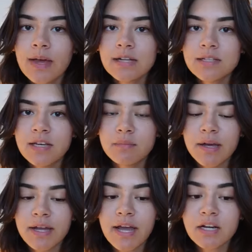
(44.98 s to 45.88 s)
I take it
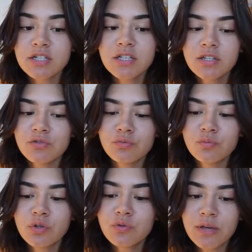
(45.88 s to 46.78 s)
back. Actually,
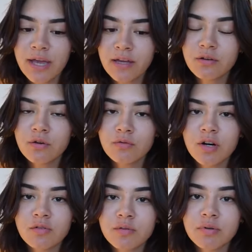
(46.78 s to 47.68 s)
you can go
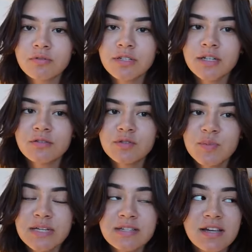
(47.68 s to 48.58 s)
wrong with protein oats
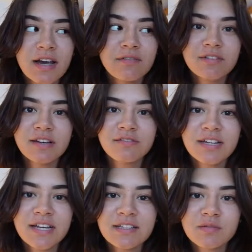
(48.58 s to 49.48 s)
because I've
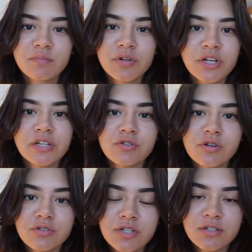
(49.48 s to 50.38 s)
definitely had some pretty
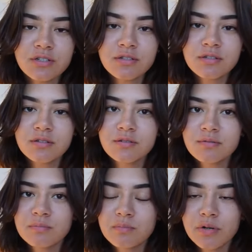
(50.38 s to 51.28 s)
atrocious
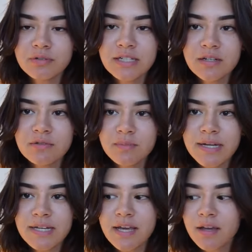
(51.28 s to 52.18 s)
protein oats in
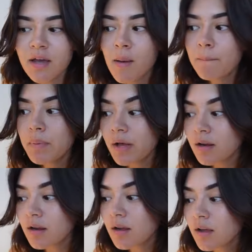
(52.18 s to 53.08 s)
my day.
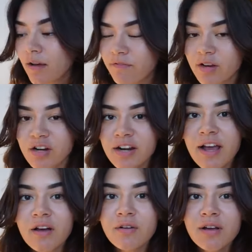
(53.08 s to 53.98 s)
But I figured it
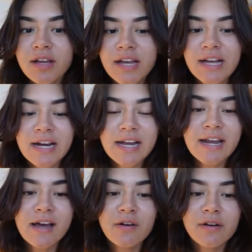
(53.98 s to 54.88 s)
out. And I
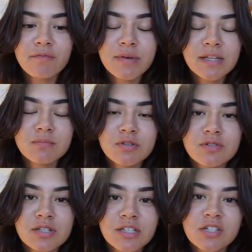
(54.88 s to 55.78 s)
now have made the
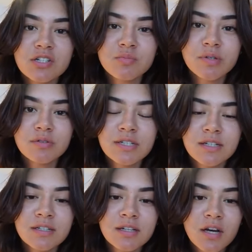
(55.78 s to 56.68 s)
most delicious
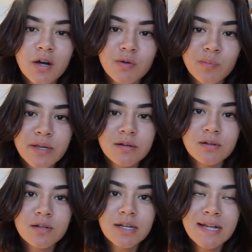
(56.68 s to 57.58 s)
protein
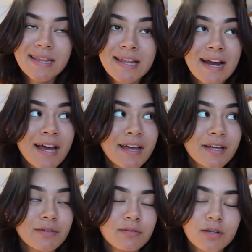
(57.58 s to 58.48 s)
oatmeal that
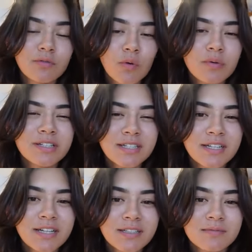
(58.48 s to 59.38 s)
I look forward to
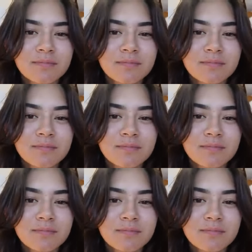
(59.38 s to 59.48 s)
eating.